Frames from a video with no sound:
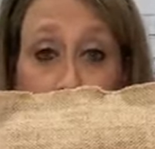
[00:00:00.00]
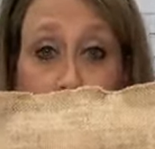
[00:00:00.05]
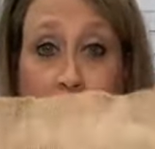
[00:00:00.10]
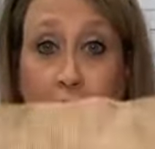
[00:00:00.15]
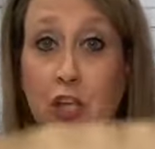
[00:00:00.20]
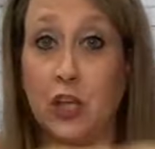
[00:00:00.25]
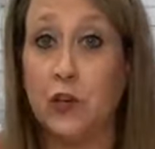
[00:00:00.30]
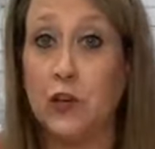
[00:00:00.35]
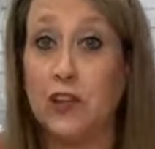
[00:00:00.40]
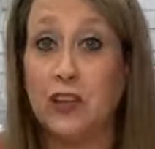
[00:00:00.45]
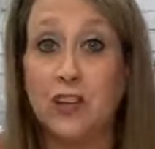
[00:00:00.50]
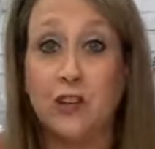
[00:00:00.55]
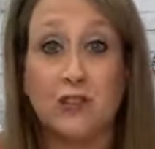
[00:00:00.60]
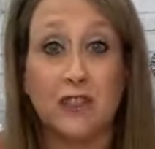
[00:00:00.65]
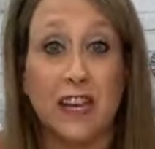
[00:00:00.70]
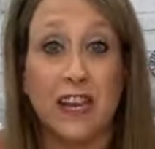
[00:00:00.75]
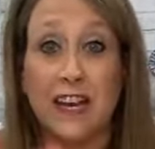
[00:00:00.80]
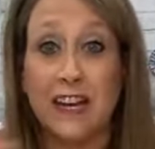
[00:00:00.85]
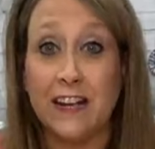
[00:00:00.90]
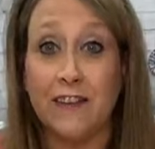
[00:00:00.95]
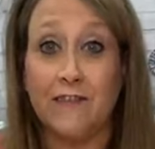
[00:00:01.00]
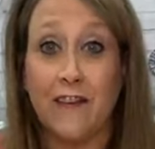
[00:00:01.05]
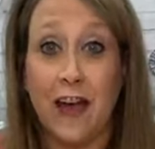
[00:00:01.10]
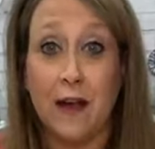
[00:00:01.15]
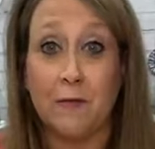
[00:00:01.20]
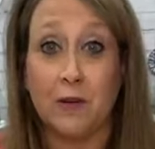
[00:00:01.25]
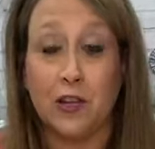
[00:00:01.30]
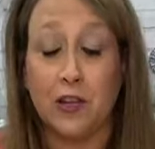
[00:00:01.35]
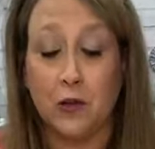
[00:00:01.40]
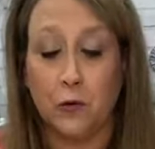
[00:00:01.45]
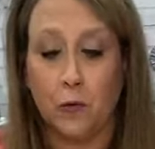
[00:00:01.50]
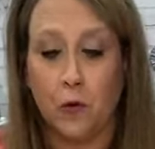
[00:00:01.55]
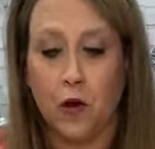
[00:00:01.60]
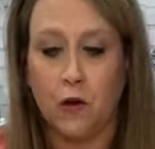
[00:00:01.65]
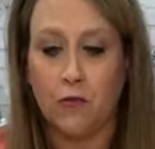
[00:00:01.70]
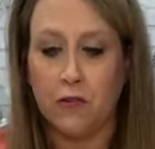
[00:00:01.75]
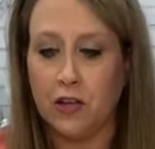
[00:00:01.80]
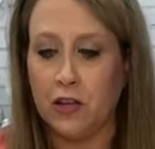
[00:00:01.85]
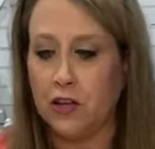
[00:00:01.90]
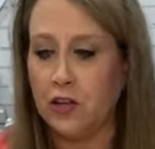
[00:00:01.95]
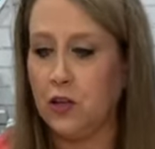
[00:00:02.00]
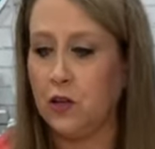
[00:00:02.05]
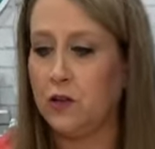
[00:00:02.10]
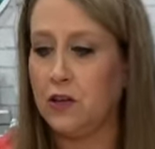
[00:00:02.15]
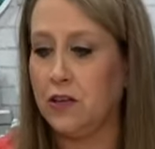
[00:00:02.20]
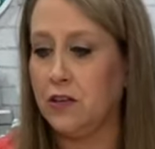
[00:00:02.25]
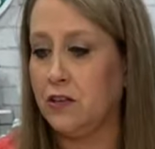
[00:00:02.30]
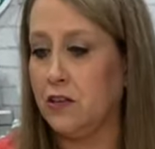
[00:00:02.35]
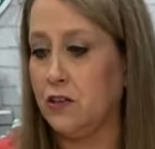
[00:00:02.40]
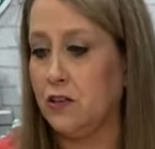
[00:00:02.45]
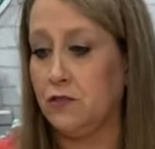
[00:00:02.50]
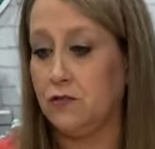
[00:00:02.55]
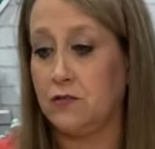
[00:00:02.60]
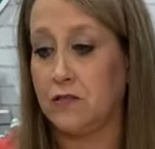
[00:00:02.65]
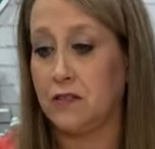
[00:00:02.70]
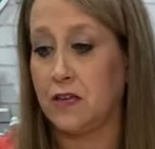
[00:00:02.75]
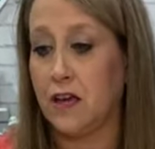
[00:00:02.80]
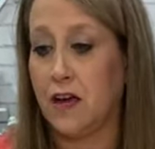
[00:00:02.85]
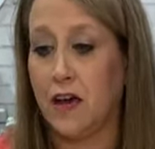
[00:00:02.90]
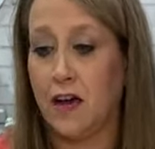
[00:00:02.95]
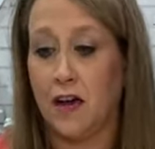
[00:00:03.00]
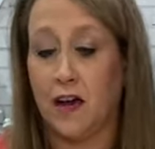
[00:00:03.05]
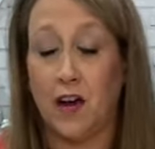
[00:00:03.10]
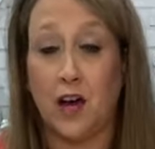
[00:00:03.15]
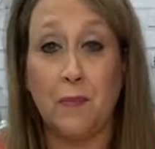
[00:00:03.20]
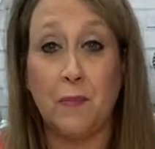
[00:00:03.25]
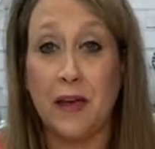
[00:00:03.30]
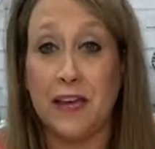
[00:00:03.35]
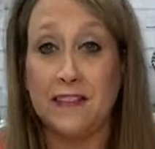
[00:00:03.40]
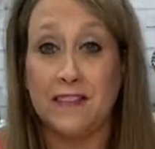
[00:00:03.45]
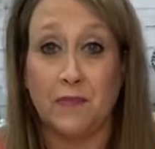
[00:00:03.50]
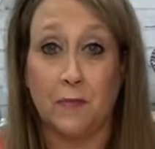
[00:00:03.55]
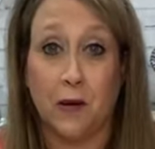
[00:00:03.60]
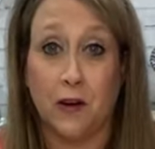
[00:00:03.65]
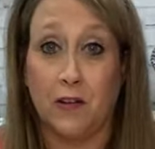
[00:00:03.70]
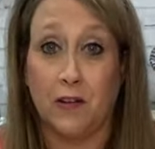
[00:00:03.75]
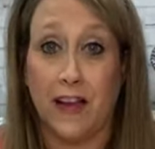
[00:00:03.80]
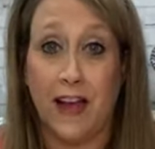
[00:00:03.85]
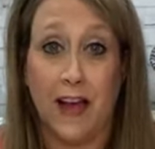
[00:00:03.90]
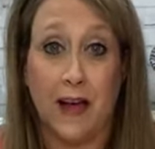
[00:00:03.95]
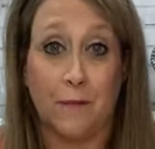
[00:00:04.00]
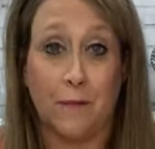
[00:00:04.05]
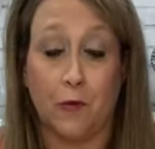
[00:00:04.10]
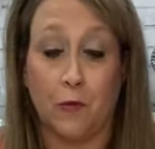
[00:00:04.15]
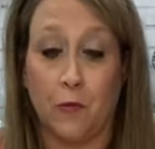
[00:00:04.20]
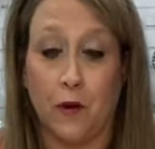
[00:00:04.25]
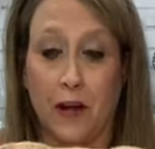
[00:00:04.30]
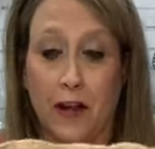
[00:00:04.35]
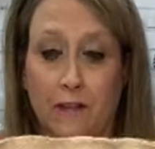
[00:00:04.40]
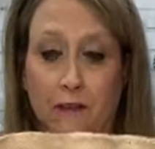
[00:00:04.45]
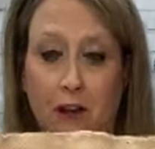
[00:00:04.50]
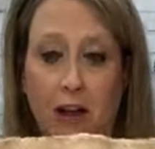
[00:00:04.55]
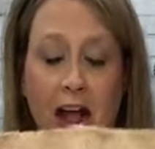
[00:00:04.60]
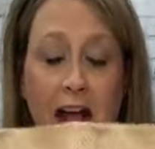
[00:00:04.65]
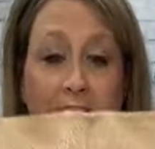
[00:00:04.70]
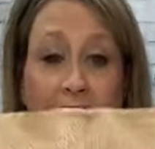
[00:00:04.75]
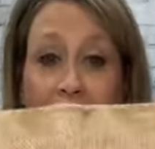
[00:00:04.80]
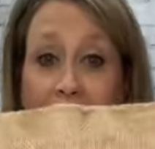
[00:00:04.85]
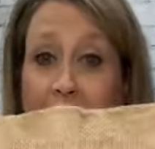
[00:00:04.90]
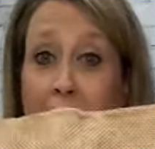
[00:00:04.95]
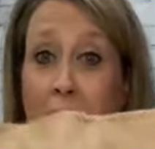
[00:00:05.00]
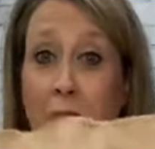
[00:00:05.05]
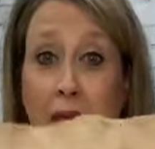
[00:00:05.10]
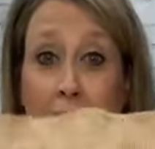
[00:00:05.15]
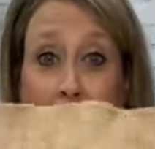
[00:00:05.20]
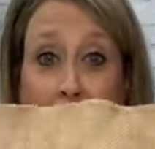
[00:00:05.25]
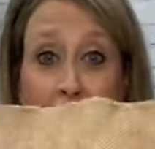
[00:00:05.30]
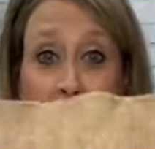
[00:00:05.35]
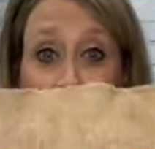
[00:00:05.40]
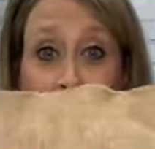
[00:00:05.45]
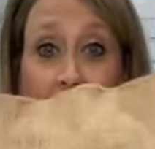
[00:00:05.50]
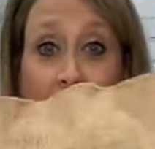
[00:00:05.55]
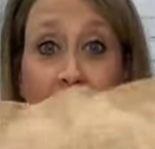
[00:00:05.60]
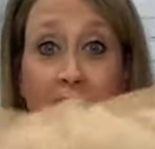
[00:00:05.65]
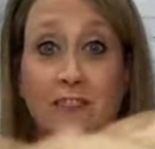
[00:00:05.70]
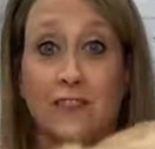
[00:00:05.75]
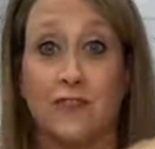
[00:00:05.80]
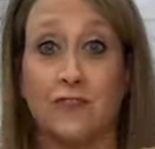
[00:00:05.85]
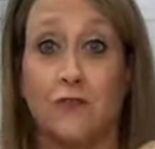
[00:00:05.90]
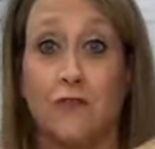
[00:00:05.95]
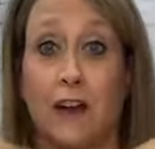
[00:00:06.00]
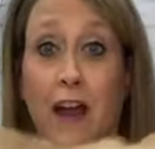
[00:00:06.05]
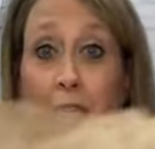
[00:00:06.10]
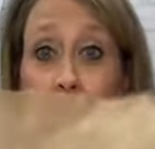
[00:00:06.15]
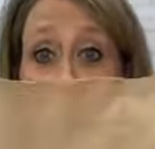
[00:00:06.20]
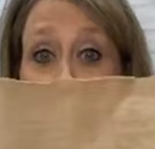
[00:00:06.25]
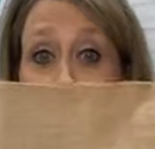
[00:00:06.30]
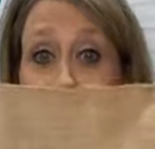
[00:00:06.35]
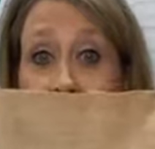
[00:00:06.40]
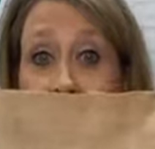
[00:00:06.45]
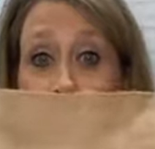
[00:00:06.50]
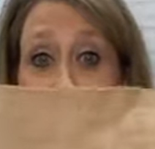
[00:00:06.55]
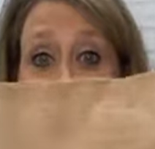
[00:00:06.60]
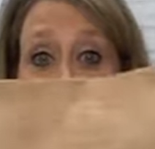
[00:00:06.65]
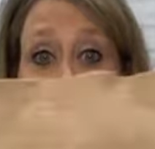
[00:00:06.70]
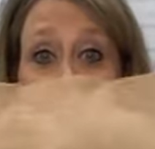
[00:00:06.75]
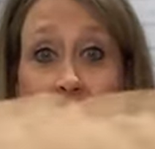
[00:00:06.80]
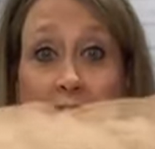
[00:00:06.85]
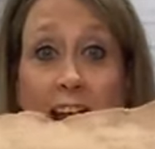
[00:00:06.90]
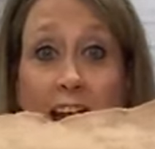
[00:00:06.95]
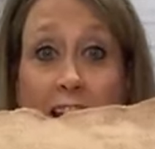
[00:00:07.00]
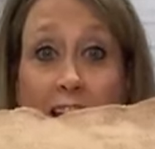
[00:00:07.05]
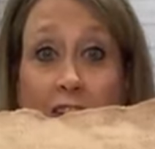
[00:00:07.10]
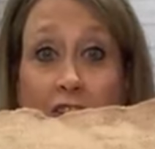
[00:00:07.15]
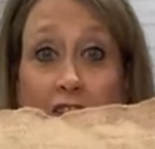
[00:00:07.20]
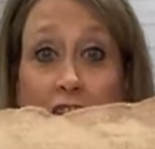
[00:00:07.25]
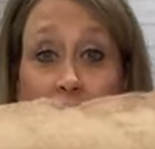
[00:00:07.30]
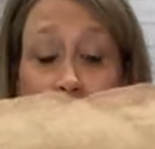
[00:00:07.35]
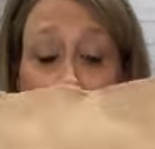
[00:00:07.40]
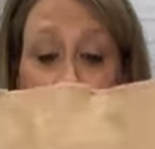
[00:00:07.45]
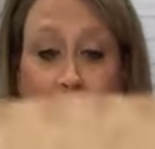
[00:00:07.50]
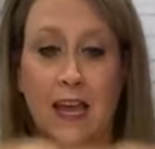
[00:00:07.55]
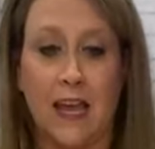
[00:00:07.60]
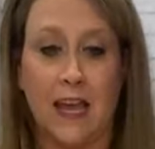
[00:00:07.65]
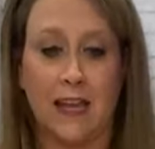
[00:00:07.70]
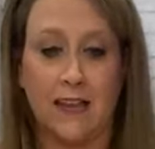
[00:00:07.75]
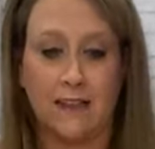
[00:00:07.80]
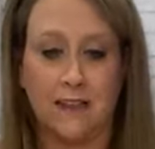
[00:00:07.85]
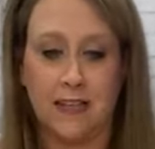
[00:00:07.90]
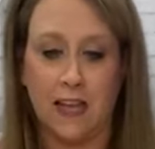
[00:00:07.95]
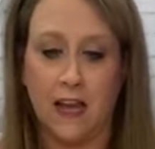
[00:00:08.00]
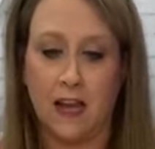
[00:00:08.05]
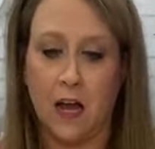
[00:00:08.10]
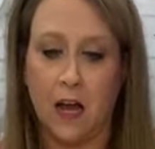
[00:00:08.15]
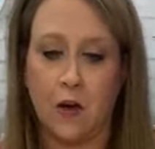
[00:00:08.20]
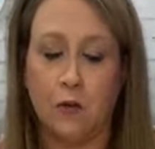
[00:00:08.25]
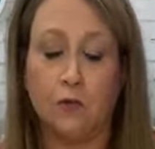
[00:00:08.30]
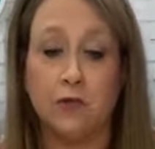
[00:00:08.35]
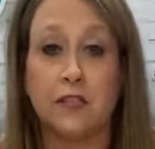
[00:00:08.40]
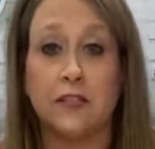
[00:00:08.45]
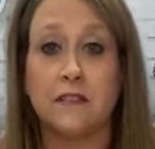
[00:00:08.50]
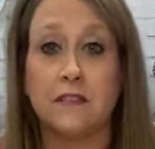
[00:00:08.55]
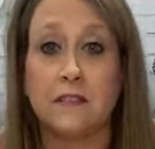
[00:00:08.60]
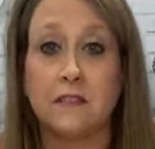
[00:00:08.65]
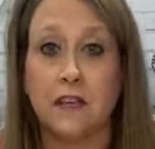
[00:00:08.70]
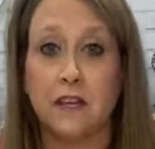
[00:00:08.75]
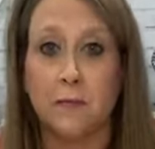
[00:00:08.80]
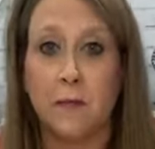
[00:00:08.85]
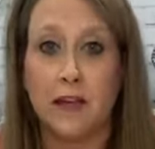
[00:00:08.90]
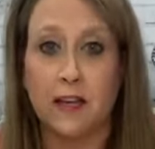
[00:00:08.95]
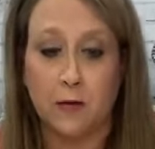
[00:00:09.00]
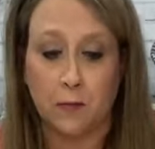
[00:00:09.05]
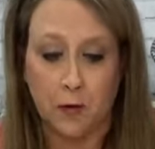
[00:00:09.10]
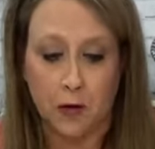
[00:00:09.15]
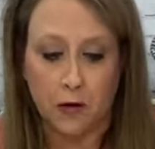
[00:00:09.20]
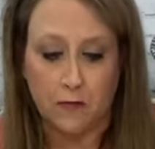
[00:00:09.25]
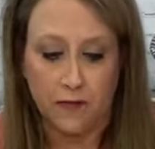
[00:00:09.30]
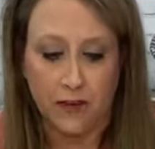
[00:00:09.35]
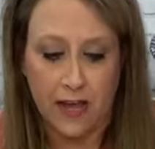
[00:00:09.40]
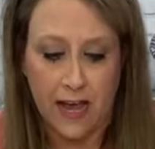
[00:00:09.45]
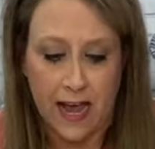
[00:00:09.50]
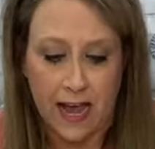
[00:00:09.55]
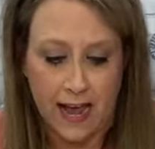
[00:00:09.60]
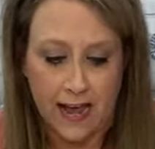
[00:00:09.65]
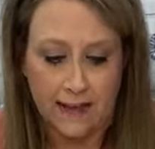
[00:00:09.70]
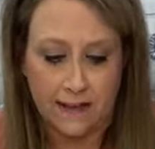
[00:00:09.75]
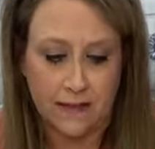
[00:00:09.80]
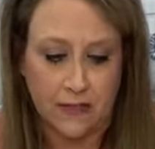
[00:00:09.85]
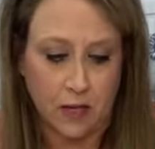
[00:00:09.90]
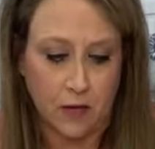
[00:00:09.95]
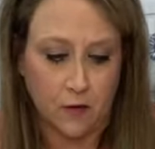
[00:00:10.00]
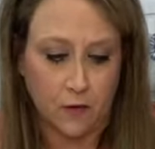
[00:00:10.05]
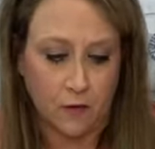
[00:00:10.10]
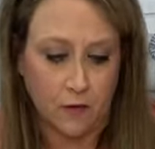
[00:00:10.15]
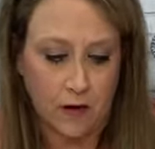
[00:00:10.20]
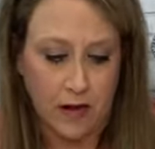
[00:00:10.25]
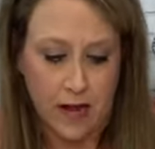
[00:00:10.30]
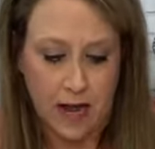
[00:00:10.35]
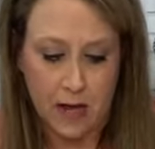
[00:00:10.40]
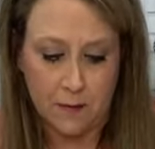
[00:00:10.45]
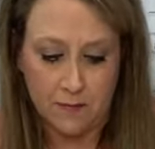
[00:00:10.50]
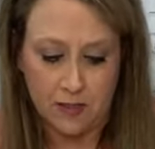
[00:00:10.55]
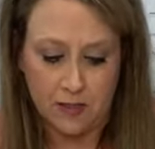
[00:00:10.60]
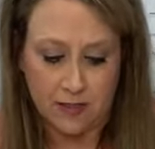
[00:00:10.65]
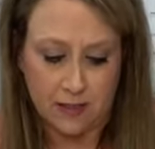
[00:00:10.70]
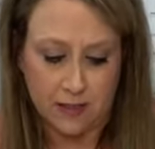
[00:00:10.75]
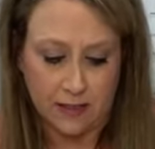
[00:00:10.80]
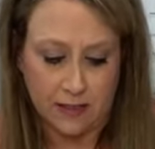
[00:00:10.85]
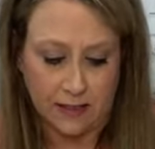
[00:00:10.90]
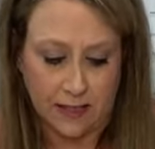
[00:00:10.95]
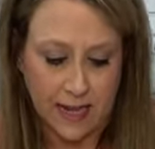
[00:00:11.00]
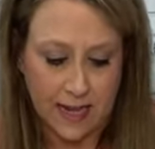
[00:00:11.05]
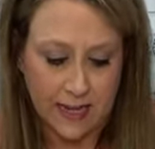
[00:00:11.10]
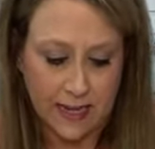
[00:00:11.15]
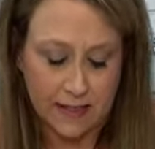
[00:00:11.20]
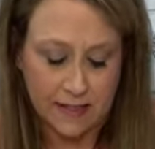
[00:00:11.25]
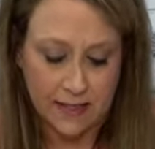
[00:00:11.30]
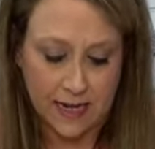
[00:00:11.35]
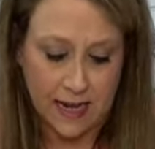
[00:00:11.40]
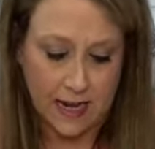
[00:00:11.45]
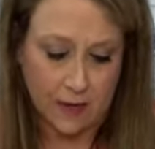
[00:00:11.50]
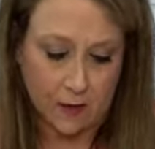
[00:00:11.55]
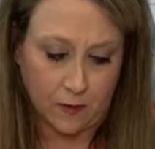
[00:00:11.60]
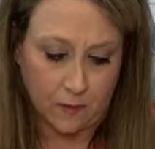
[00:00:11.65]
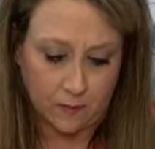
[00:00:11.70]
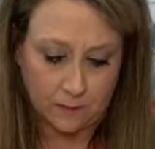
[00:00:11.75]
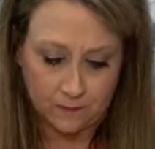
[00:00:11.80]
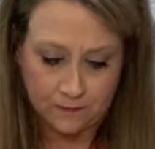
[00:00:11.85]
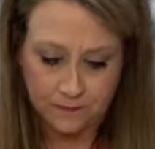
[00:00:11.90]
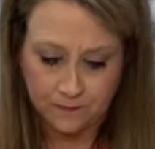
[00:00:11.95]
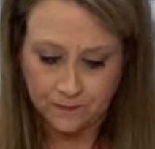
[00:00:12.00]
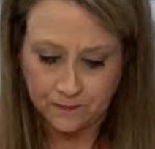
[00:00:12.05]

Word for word: You can use any fabric you want. You can use uh, a piece of burlap or whatever. I didn't measure, I just grabbed it out of my stash and said, oh, this is gonna make a perfect hat. So I'm just gonna lay it down,